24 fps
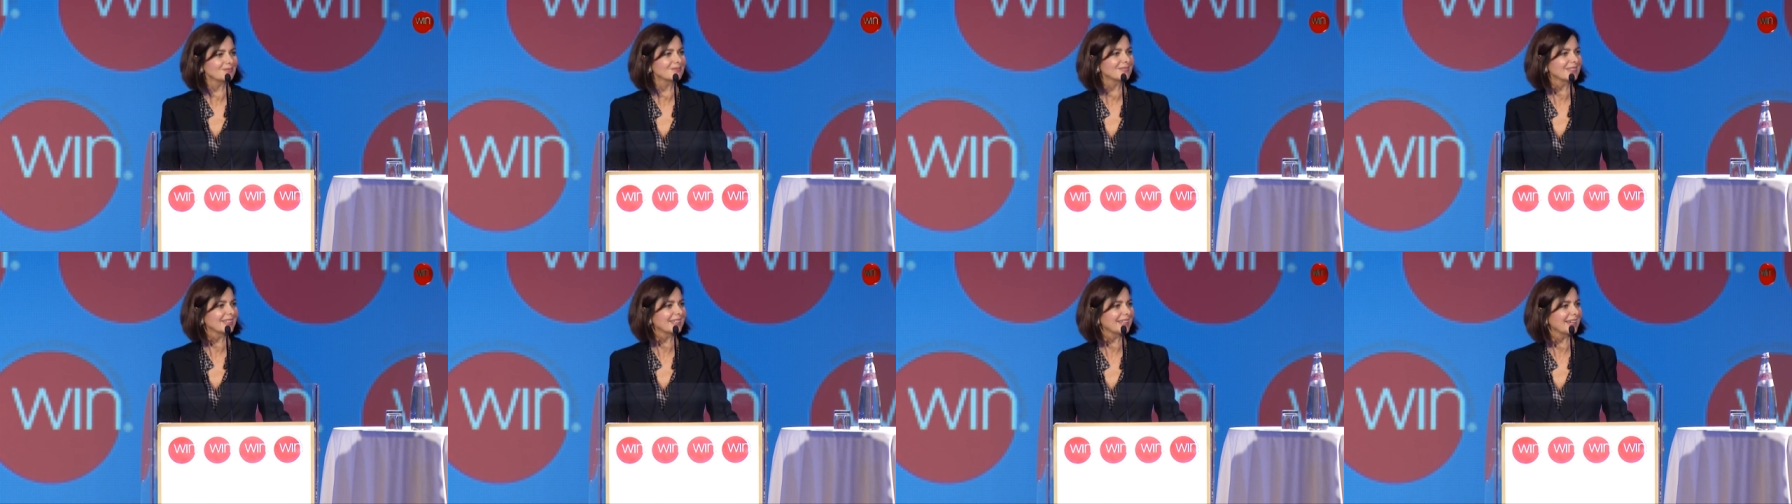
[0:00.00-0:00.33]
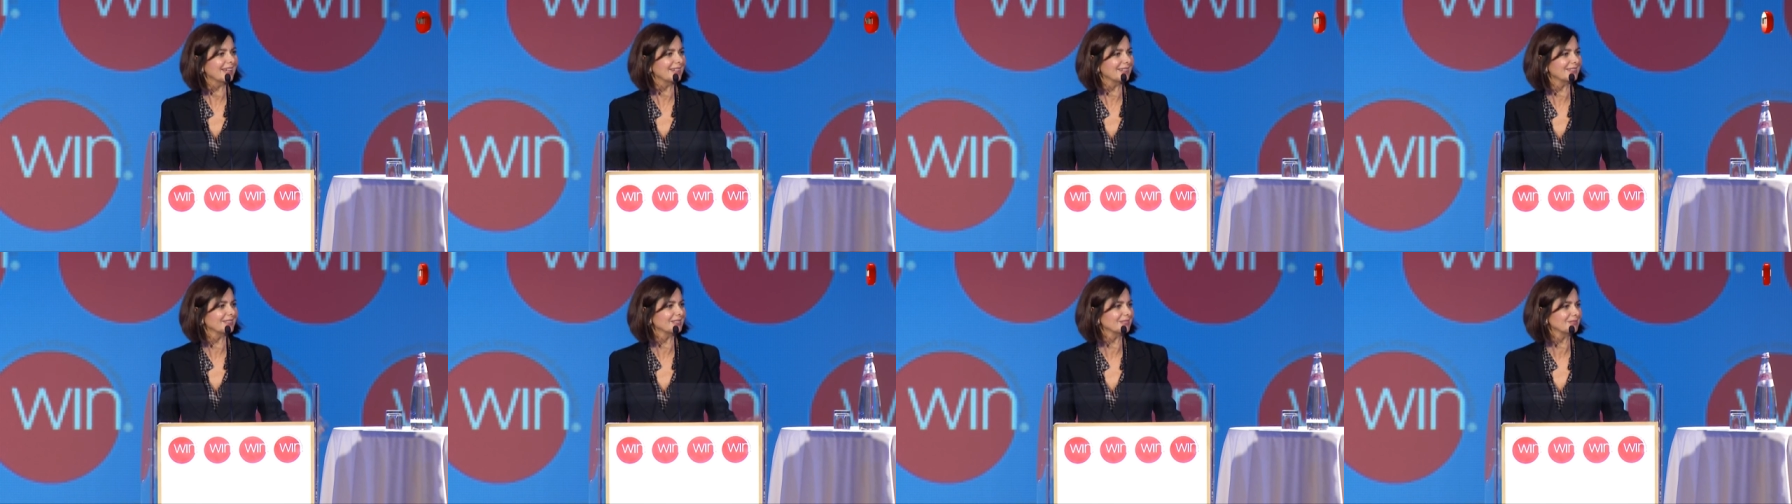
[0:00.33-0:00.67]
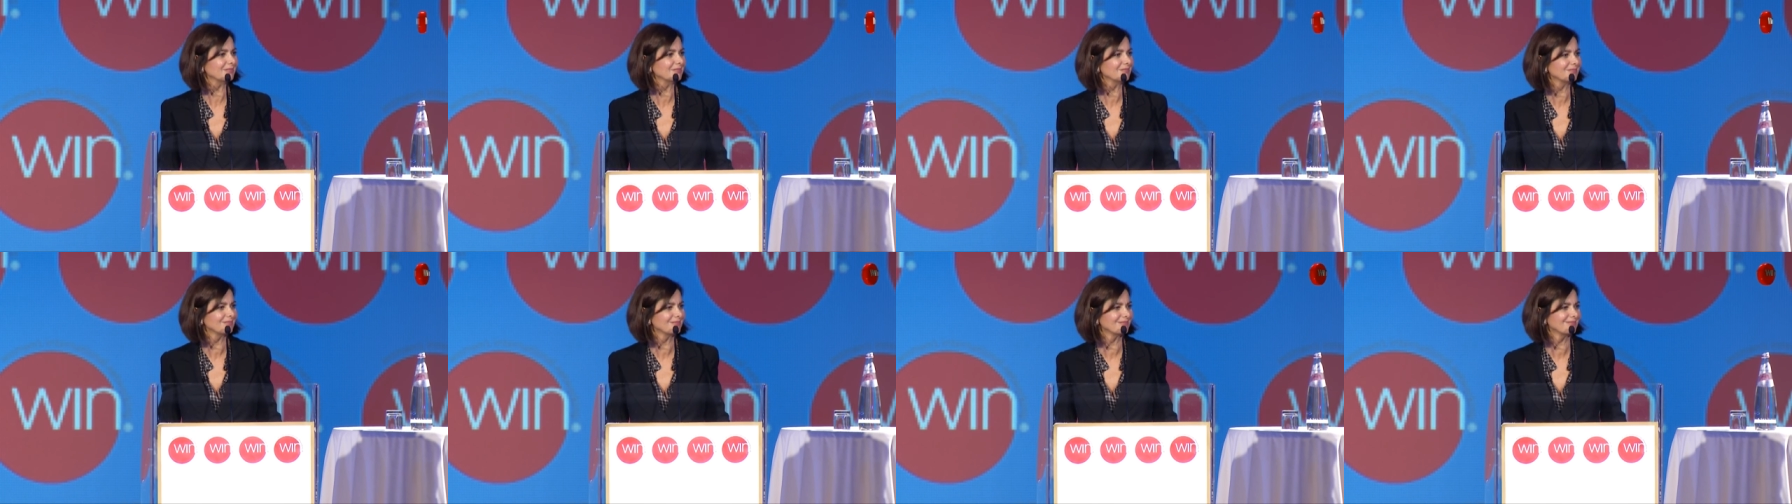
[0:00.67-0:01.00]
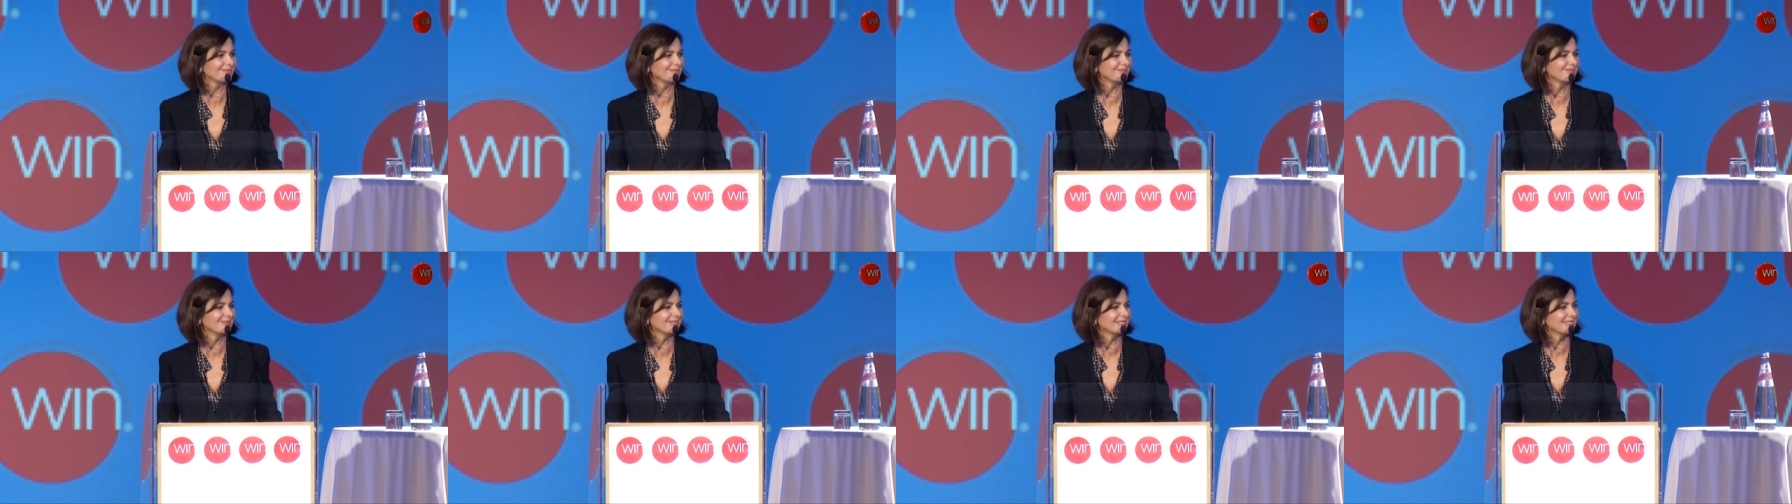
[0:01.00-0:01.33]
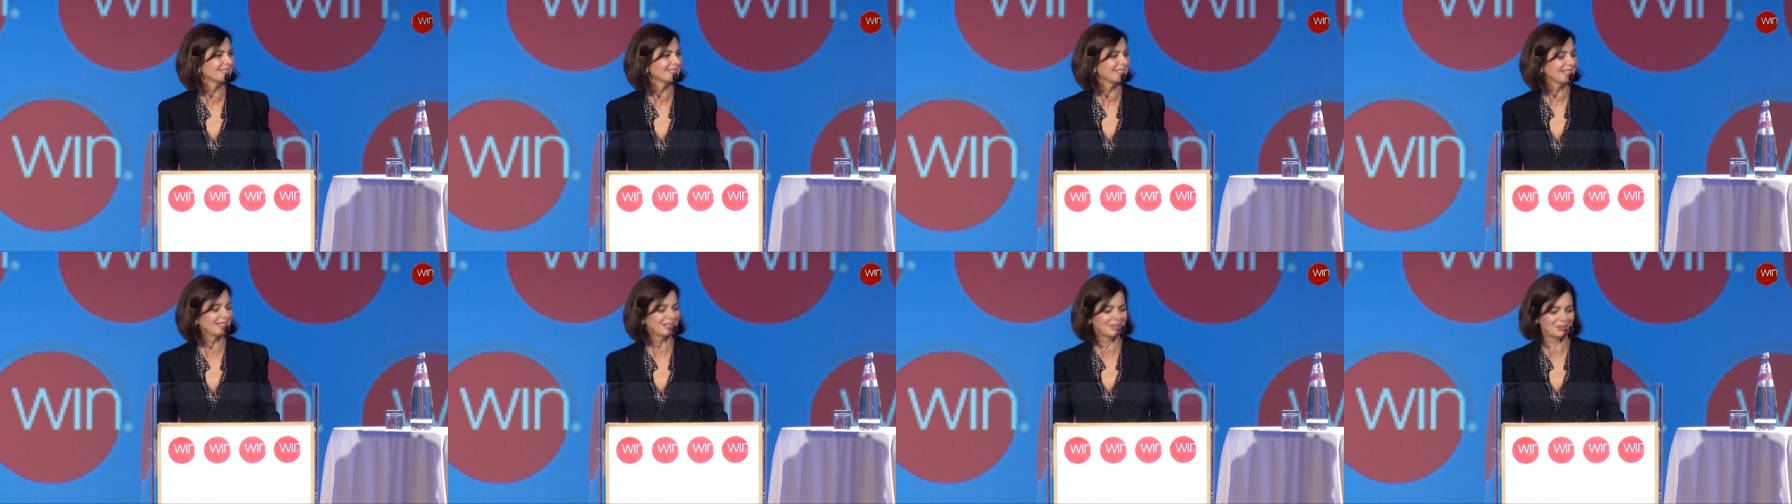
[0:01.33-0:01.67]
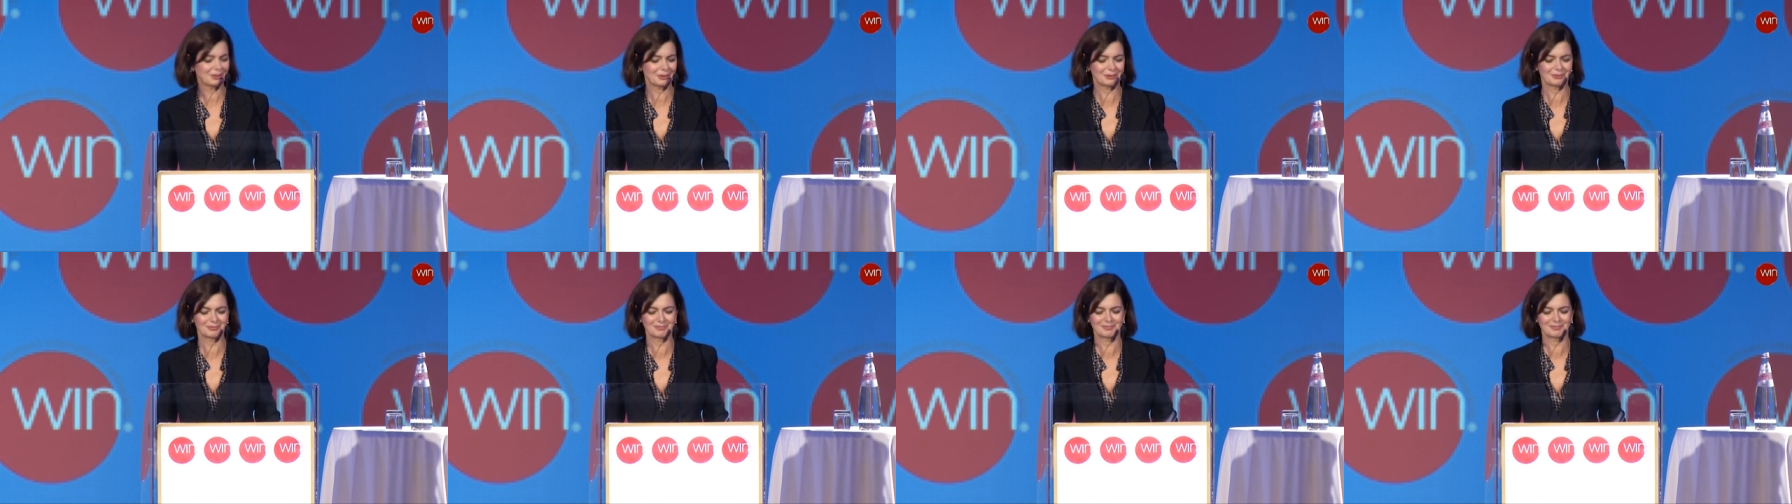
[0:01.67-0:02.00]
again. Thank you.